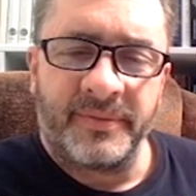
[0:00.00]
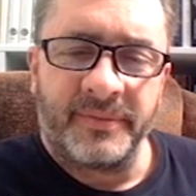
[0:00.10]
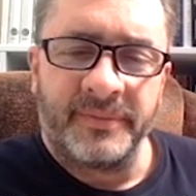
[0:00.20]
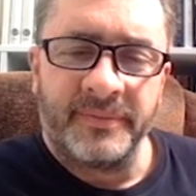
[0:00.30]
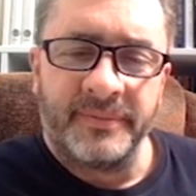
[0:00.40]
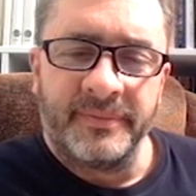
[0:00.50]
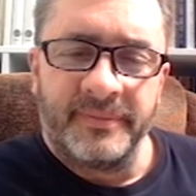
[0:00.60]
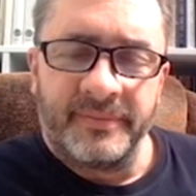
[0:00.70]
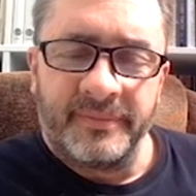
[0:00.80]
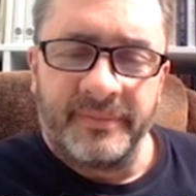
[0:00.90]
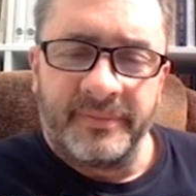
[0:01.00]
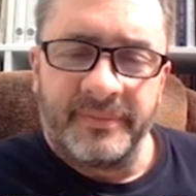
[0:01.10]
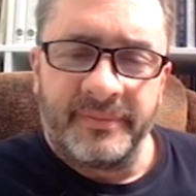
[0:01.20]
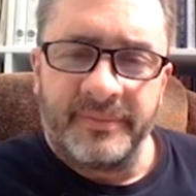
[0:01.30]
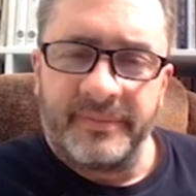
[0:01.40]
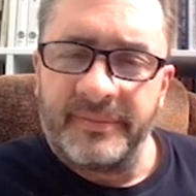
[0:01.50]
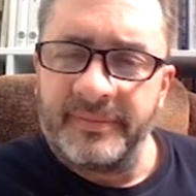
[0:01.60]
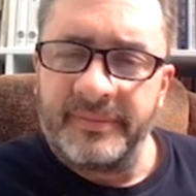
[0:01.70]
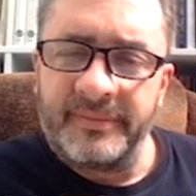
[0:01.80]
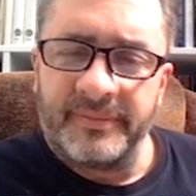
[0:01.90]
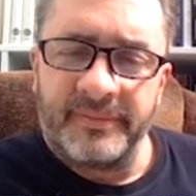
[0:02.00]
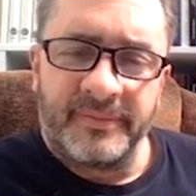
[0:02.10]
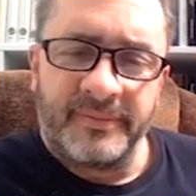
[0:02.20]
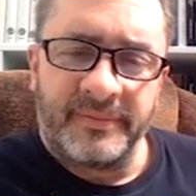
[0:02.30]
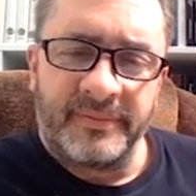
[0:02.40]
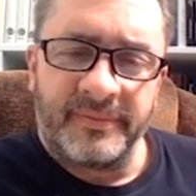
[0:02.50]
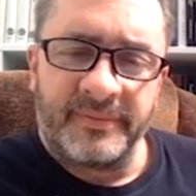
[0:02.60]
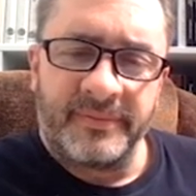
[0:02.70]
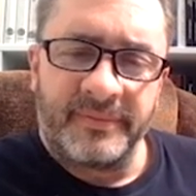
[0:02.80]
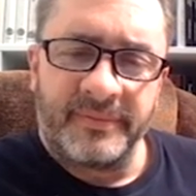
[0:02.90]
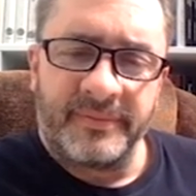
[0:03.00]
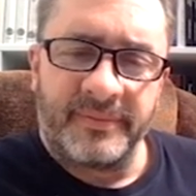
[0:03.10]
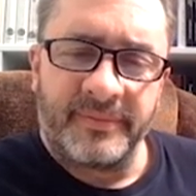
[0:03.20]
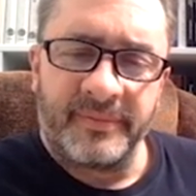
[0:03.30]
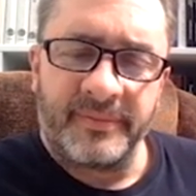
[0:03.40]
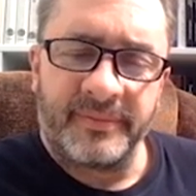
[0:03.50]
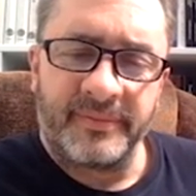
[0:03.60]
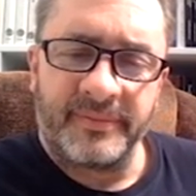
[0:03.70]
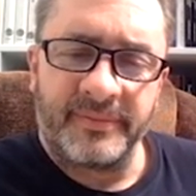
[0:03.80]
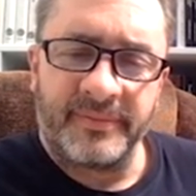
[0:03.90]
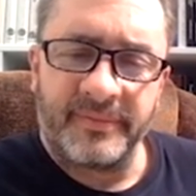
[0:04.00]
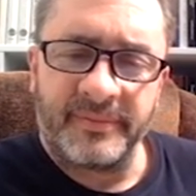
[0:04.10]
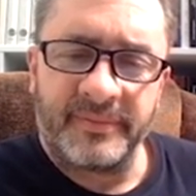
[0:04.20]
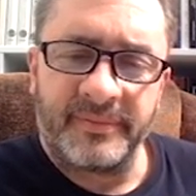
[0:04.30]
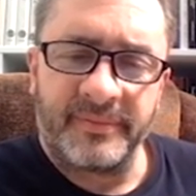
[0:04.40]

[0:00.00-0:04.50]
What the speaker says: (silent)